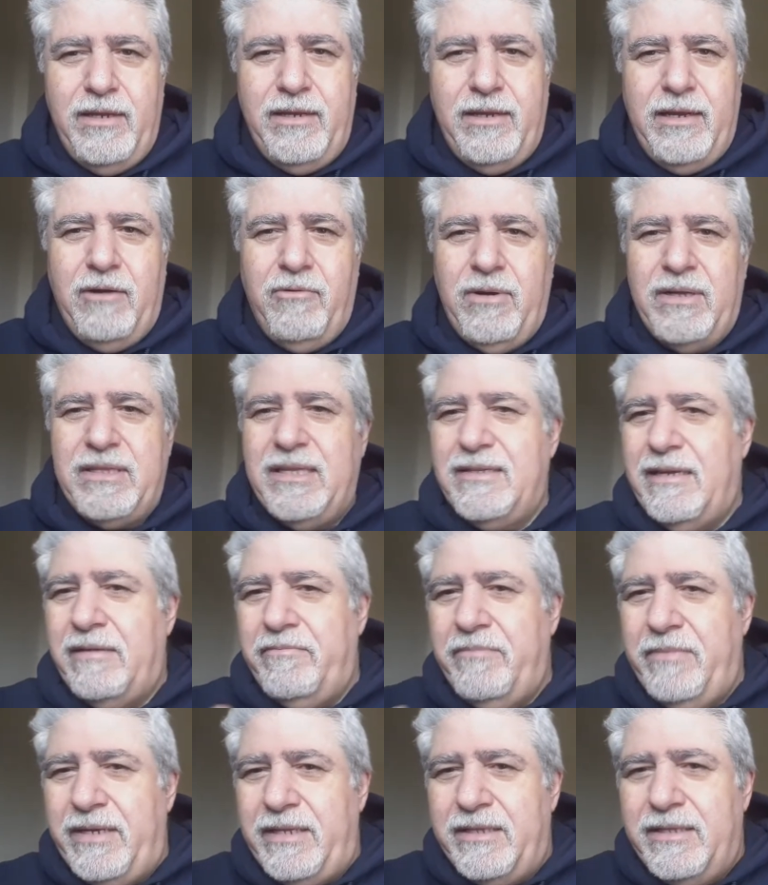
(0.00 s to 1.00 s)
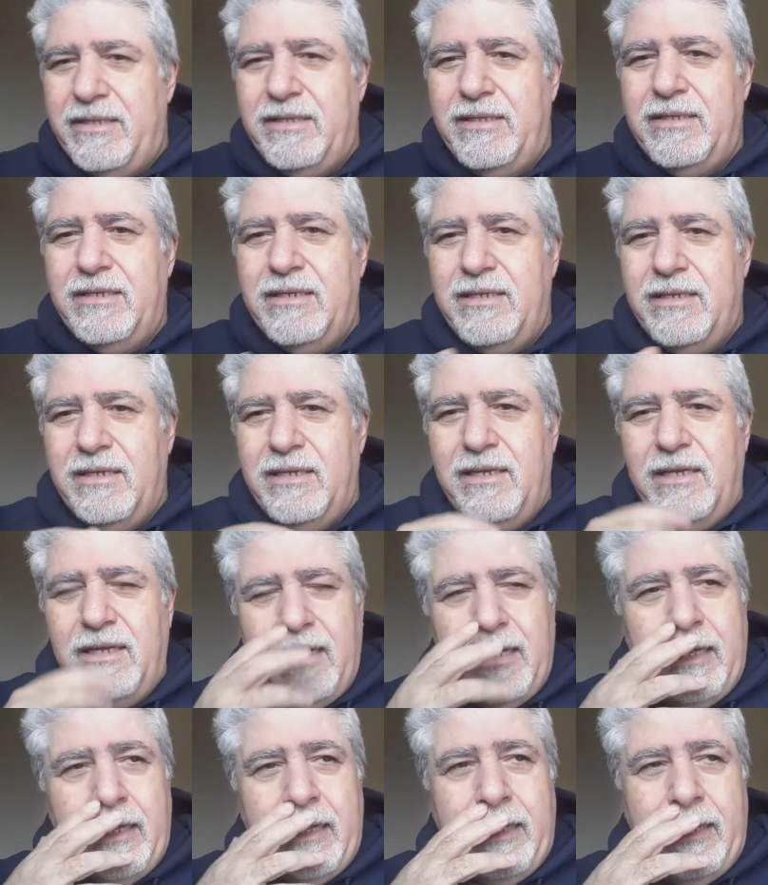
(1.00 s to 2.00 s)
Now, what does that mean?
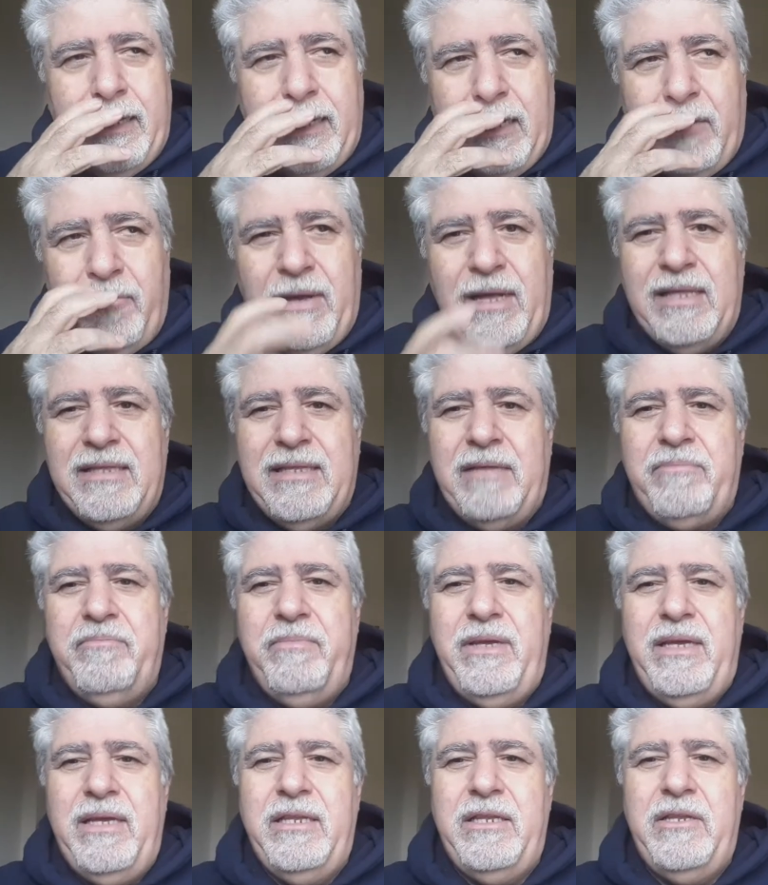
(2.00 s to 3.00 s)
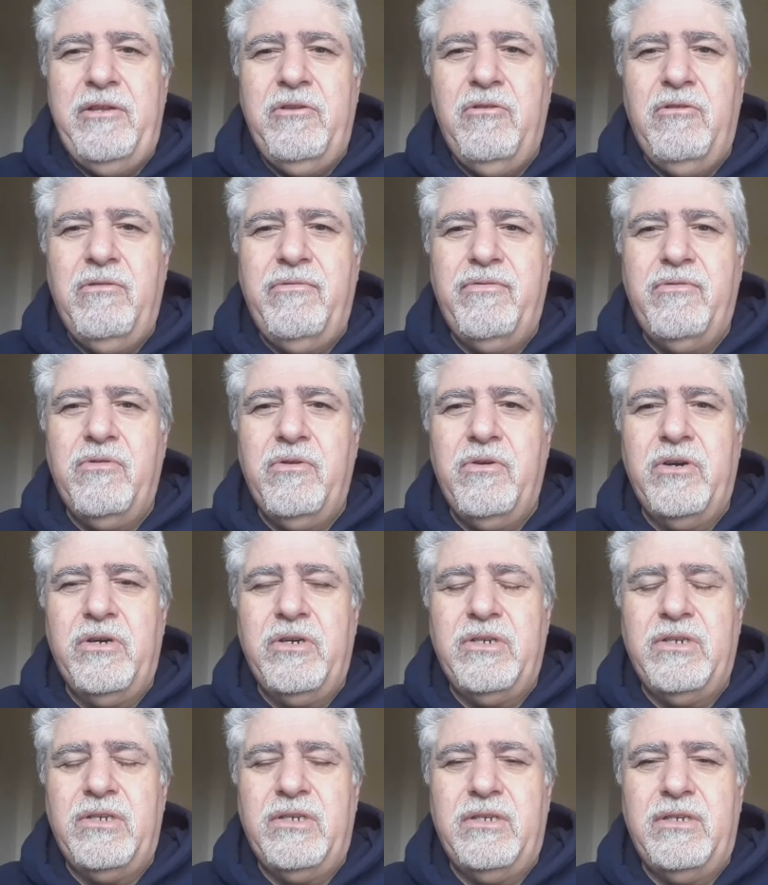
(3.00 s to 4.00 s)
Well, that means, of
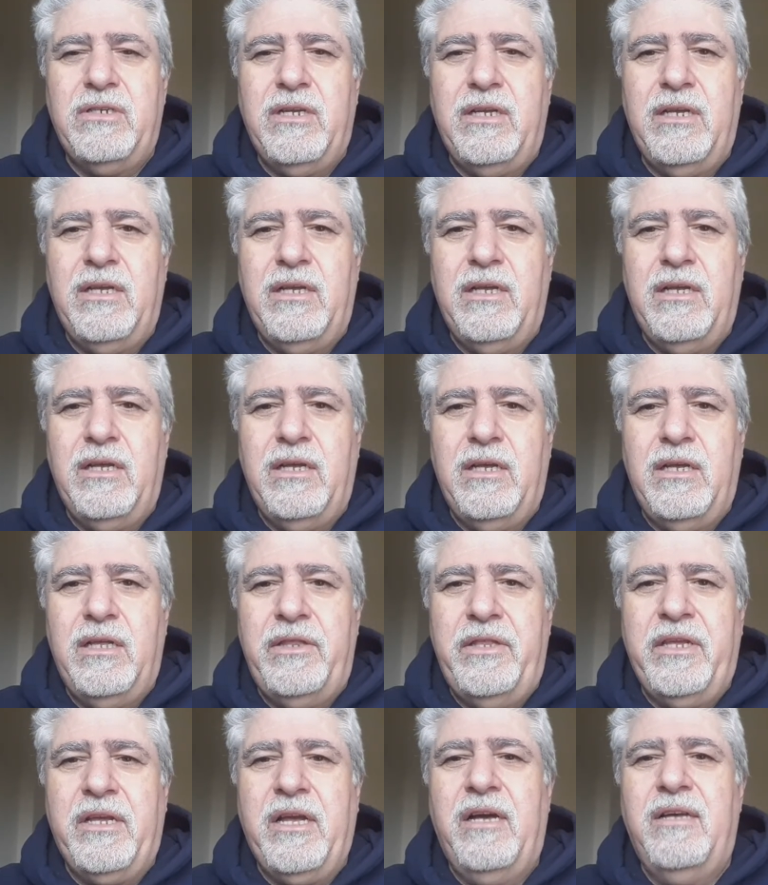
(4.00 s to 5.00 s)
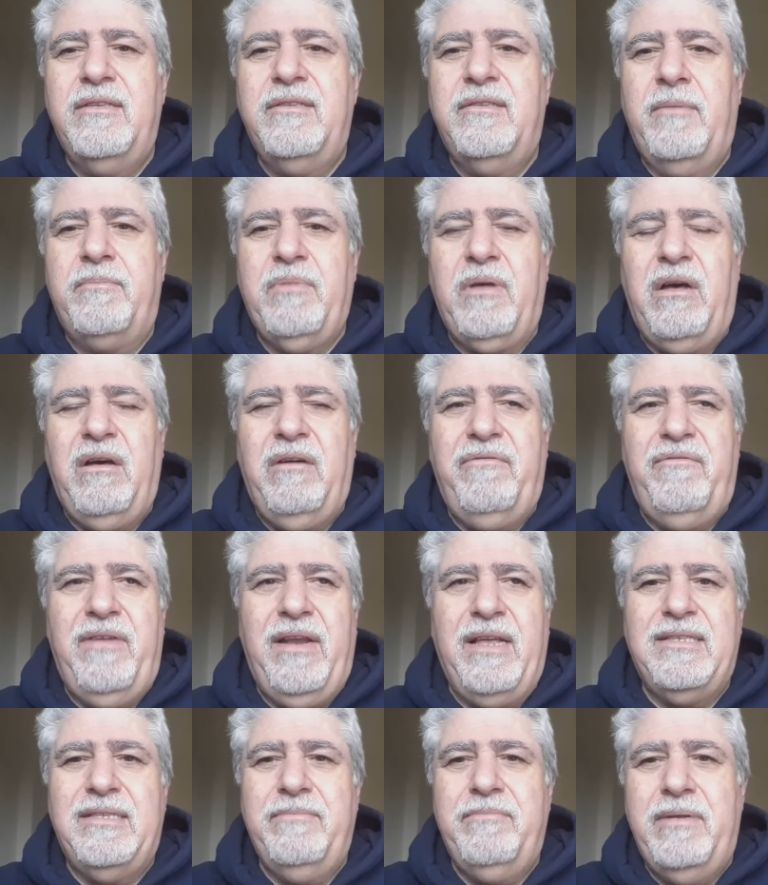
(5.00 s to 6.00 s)
course, the concept of
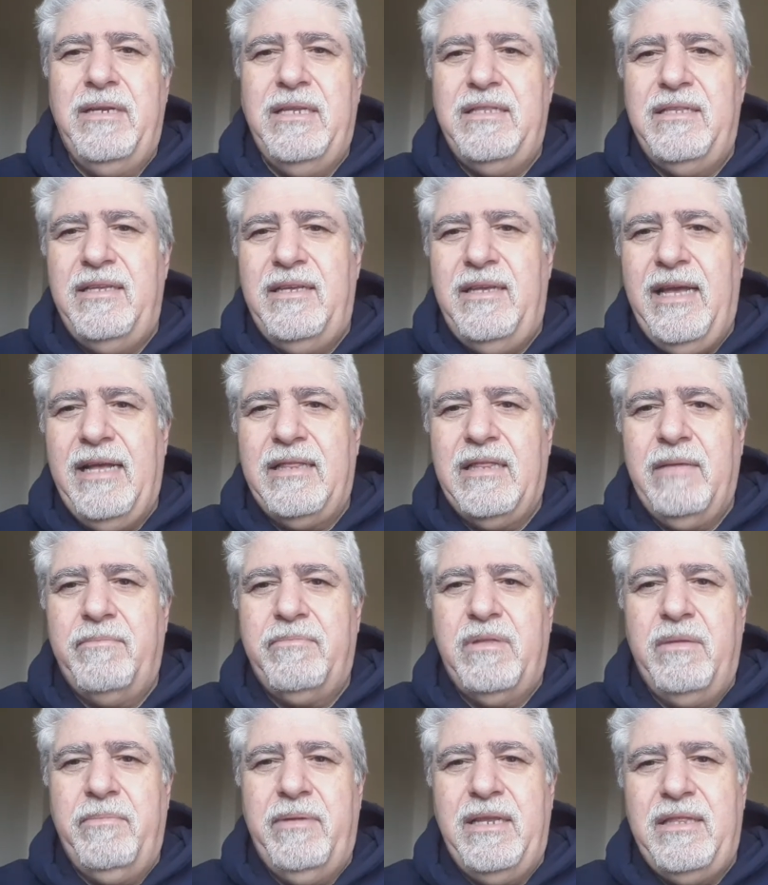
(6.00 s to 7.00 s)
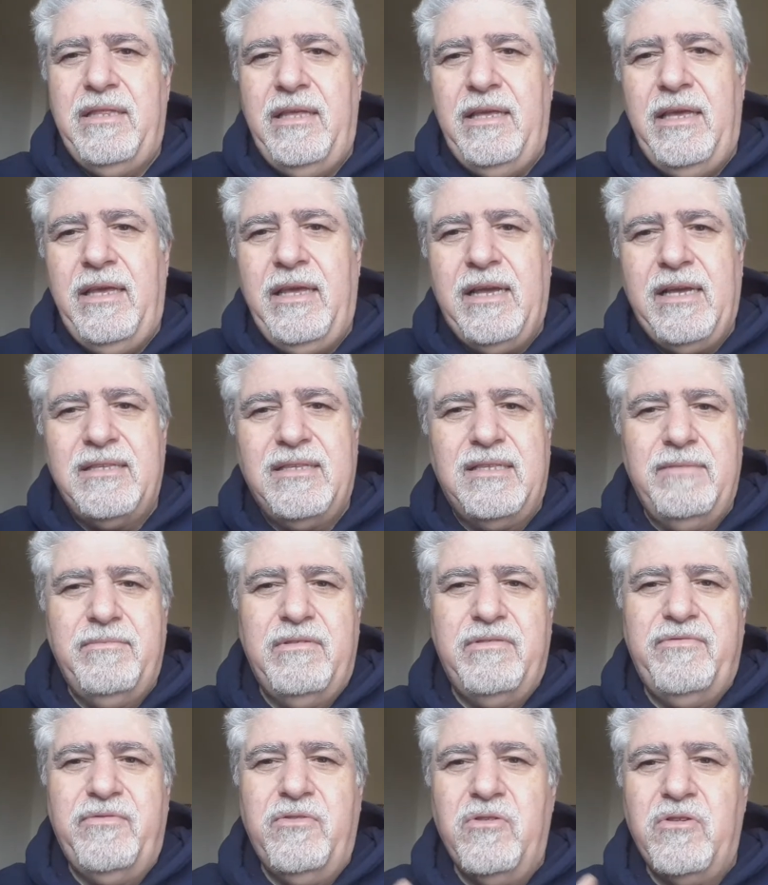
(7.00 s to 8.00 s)
flexibility, adaptability,
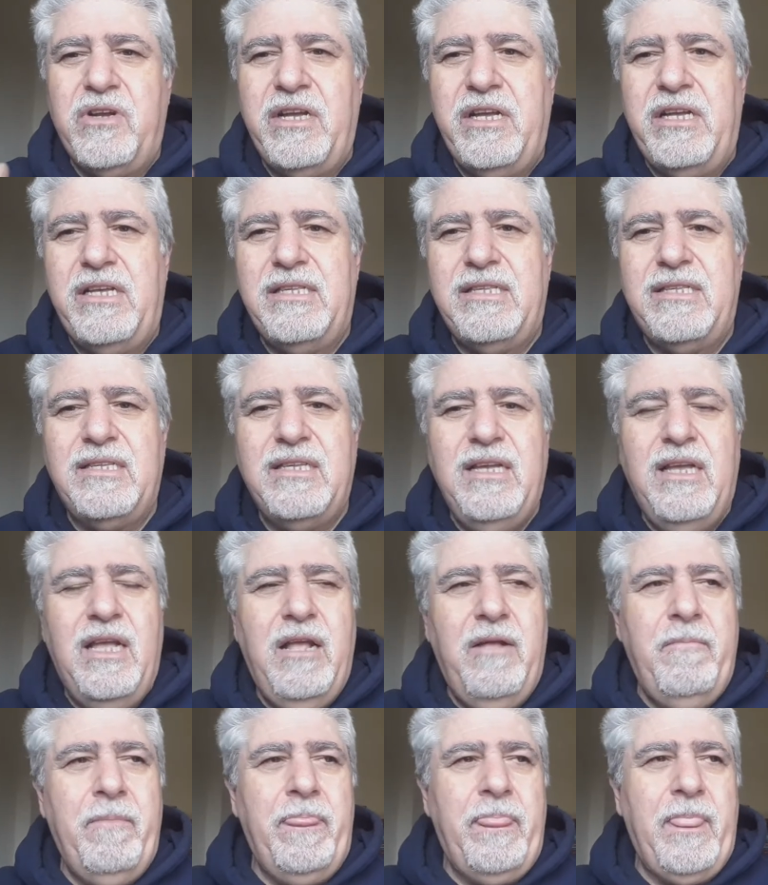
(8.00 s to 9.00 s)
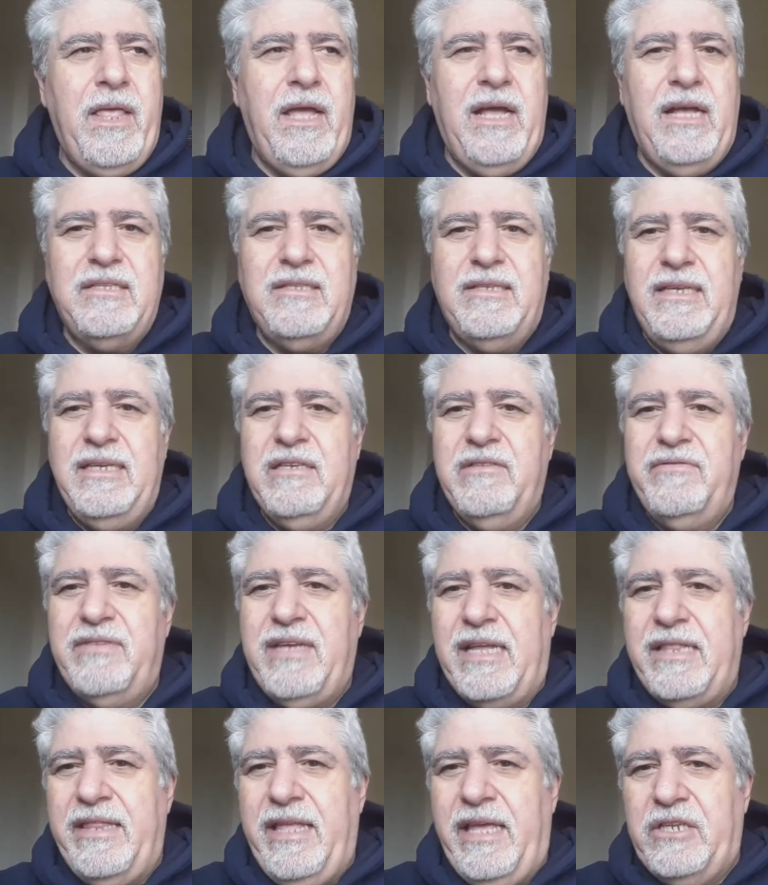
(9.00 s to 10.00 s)
customer focus, things of
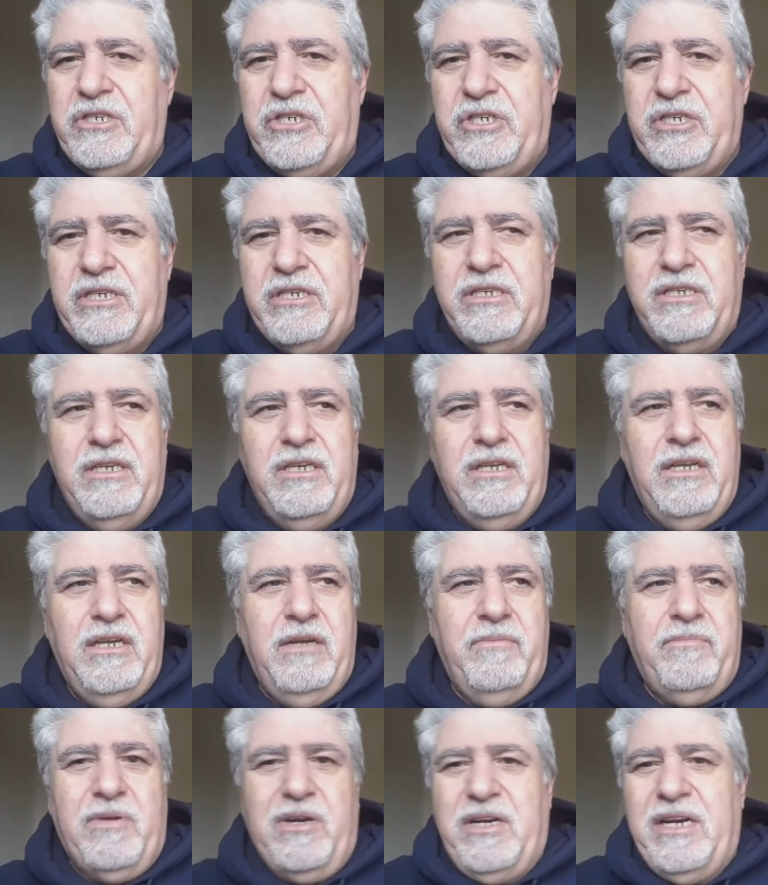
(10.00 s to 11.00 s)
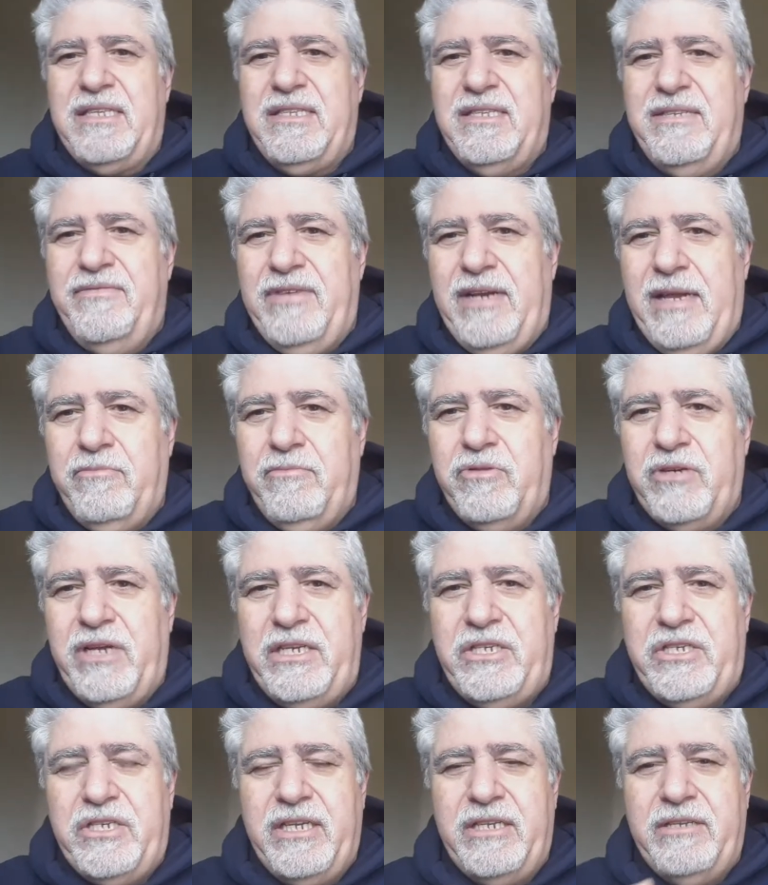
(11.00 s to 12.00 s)
that nature, progressive
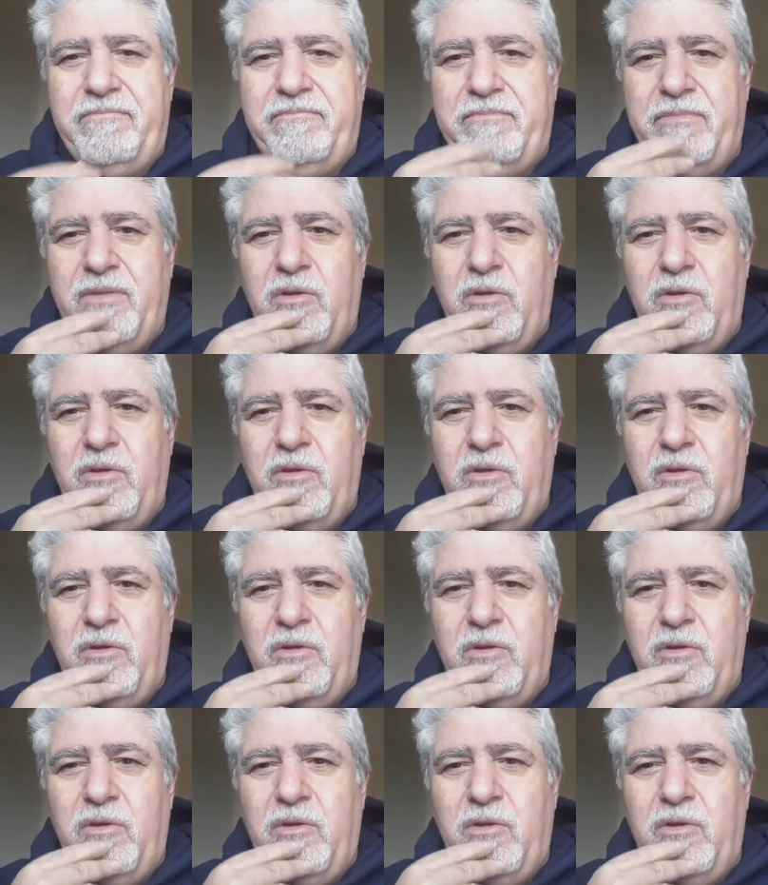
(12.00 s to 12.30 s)
elaboration.